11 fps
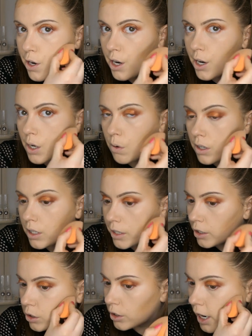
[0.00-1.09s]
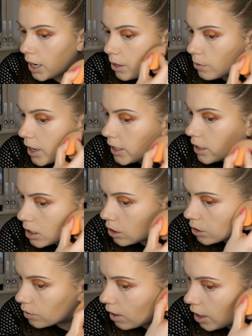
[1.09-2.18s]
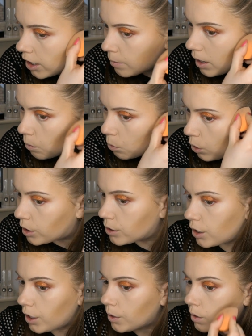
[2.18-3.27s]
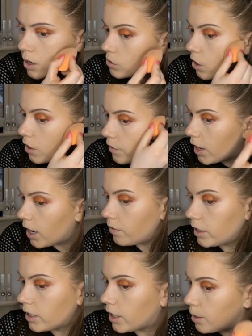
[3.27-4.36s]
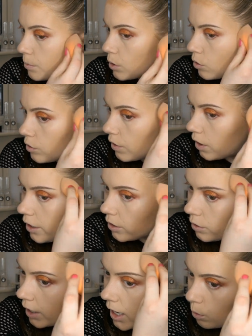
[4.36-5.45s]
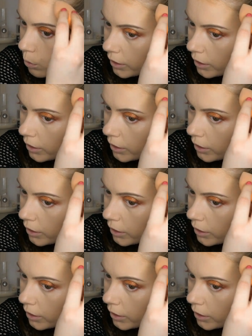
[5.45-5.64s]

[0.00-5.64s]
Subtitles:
do, honestly, I just cannot get it to look right no matter what I do. So if you have any tips or advice on how